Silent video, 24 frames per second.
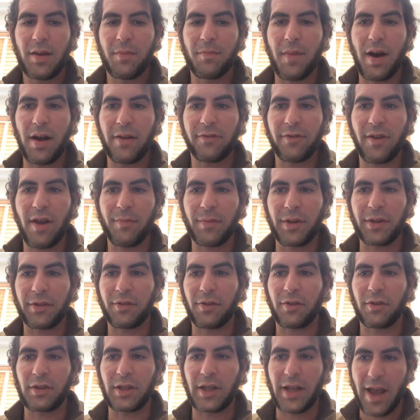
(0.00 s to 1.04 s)
My family
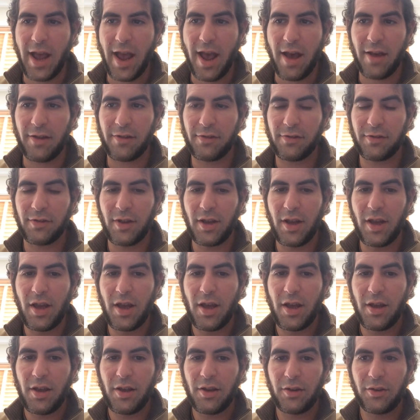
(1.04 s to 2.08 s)
certainly has.
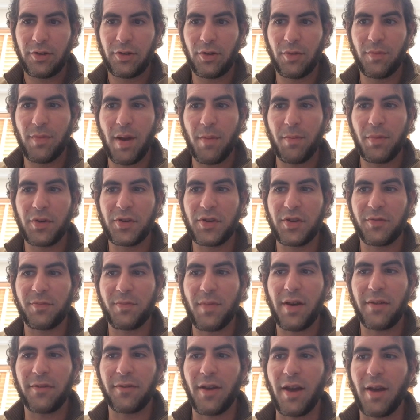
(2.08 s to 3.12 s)
Two members of
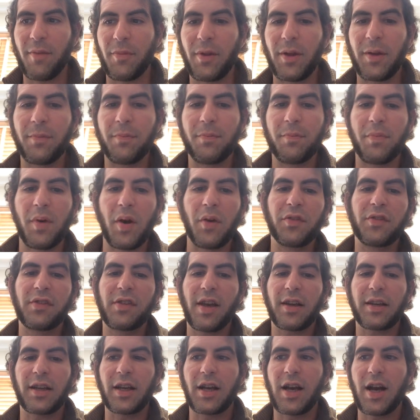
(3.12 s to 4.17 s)
my family, both
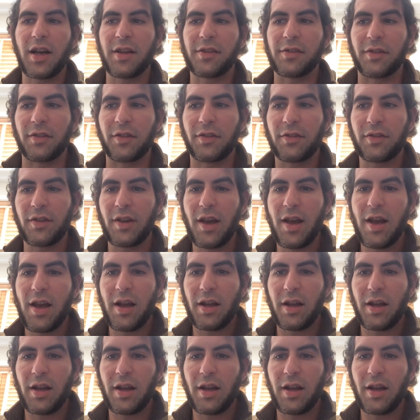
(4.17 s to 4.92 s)
second cousins,